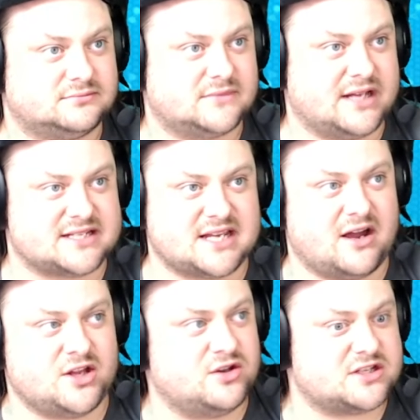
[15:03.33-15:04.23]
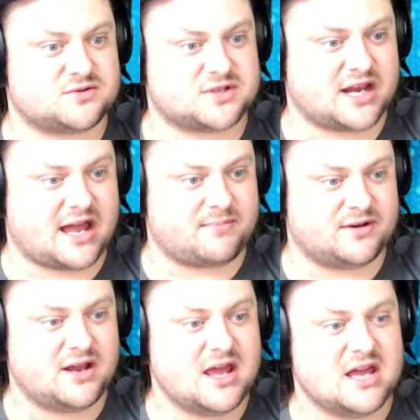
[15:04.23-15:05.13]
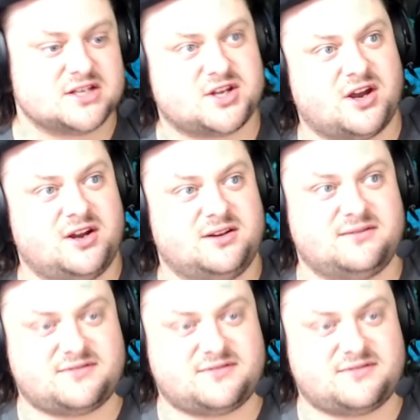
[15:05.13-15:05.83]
Yeah, see, I knew this was going to happen. So,